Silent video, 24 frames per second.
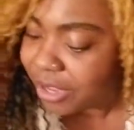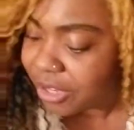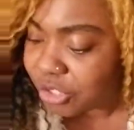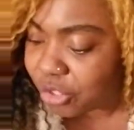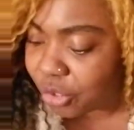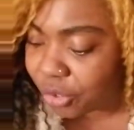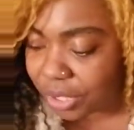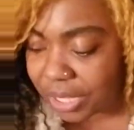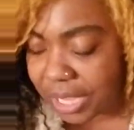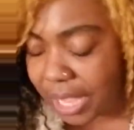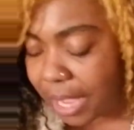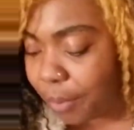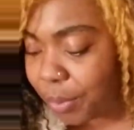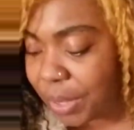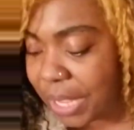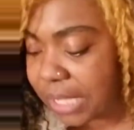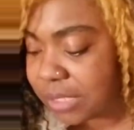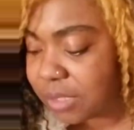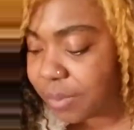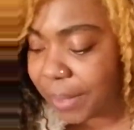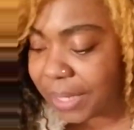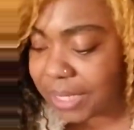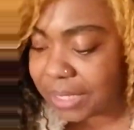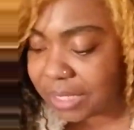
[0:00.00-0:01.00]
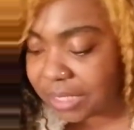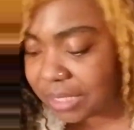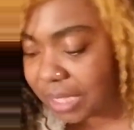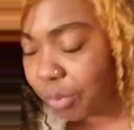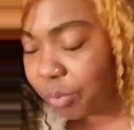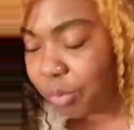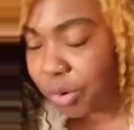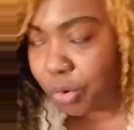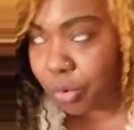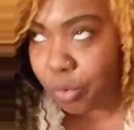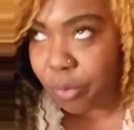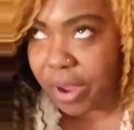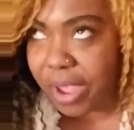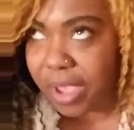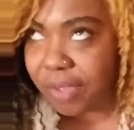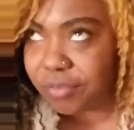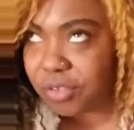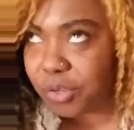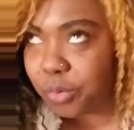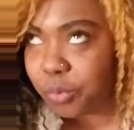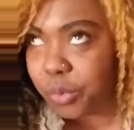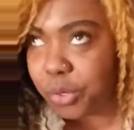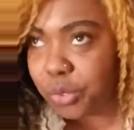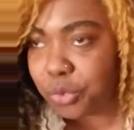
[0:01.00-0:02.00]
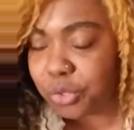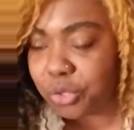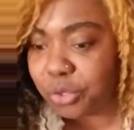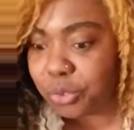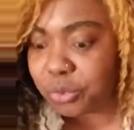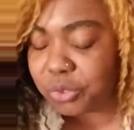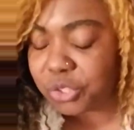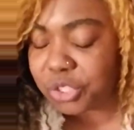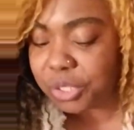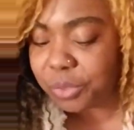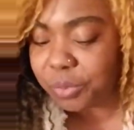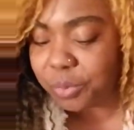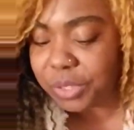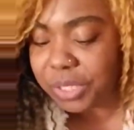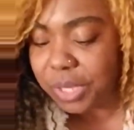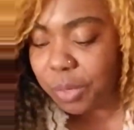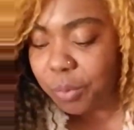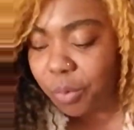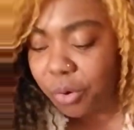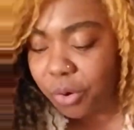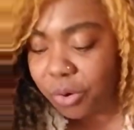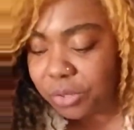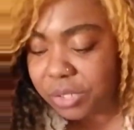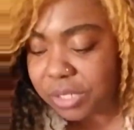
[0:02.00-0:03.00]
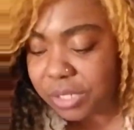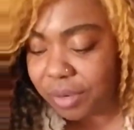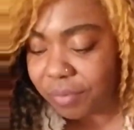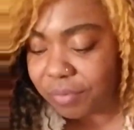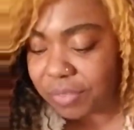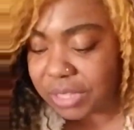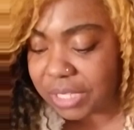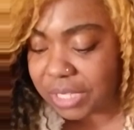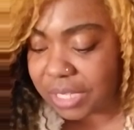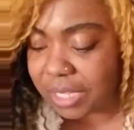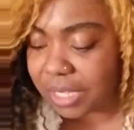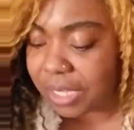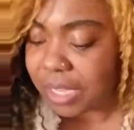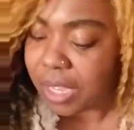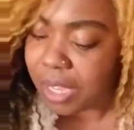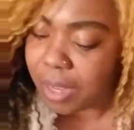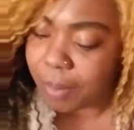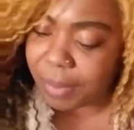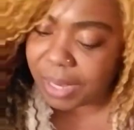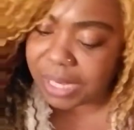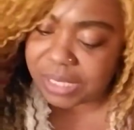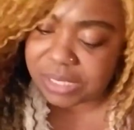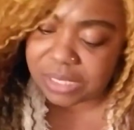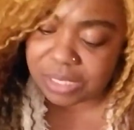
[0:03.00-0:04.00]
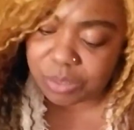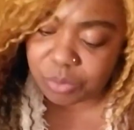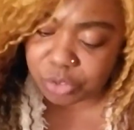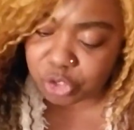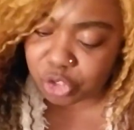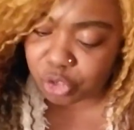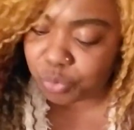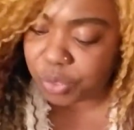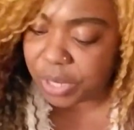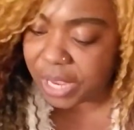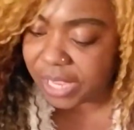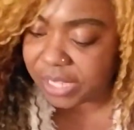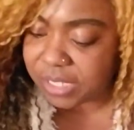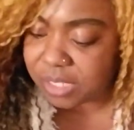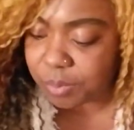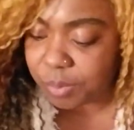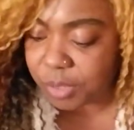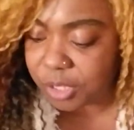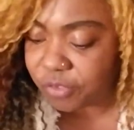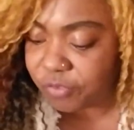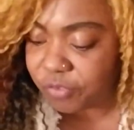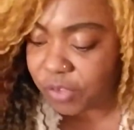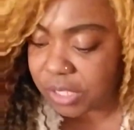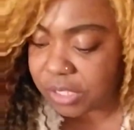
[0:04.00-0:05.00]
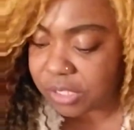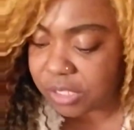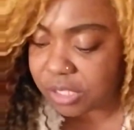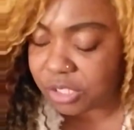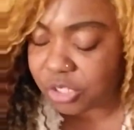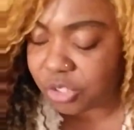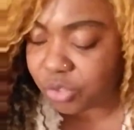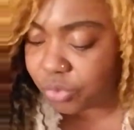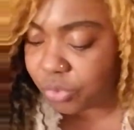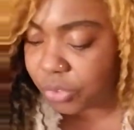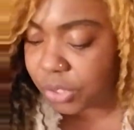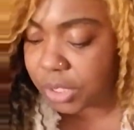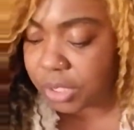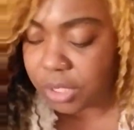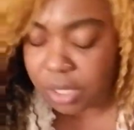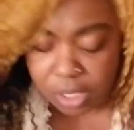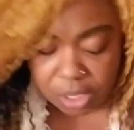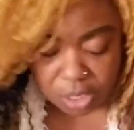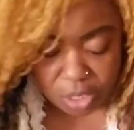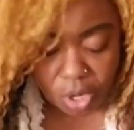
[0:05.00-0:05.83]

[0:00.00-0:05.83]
So yeah, we got somebody think they're real crafty and real cute and shit with their words and everything. But I see what you nasty motherfuckers is doing.